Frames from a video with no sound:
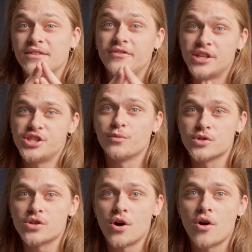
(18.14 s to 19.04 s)
DaVinci
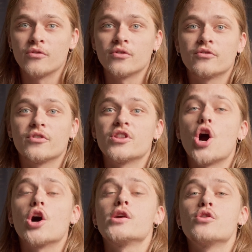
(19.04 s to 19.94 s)
Resolve for the
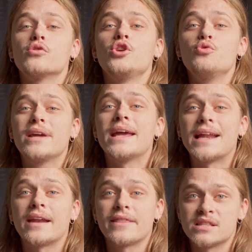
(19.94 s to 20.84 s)
audio you get
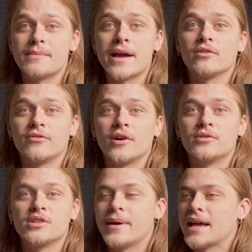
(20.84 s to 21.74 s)
out of this
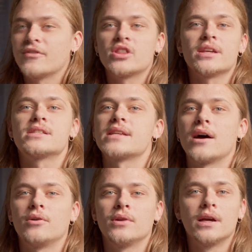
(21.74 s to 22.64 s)
microphone to make everything
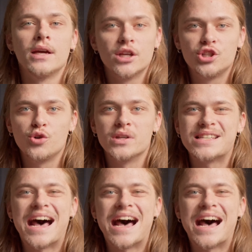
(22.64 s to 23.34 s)
sound to its